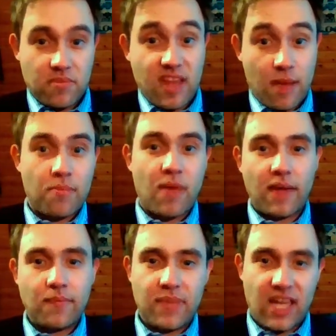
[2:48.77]
That
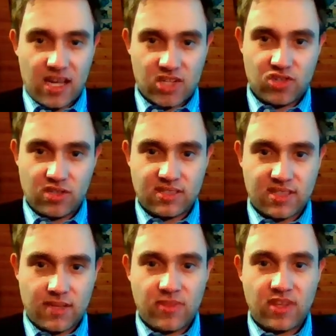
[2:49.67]
might be actually
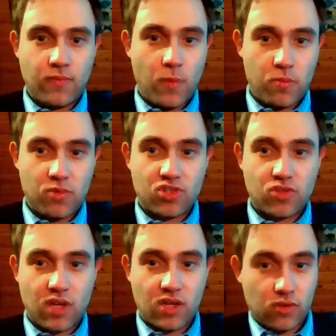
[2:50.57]
something which
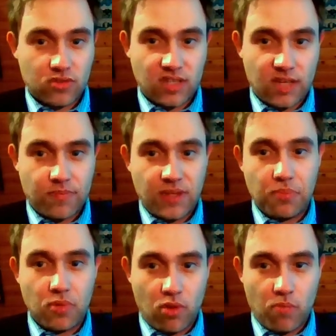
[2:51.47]
you can also get
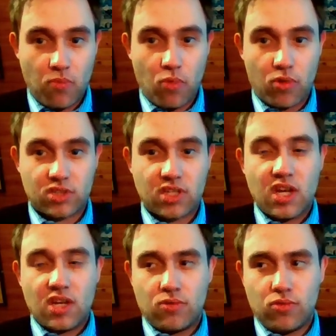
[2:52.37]
people on board
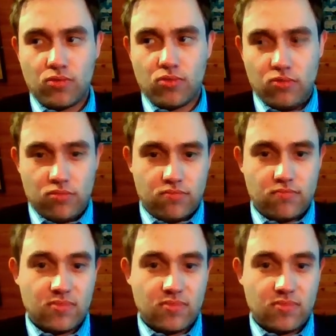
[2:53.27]
who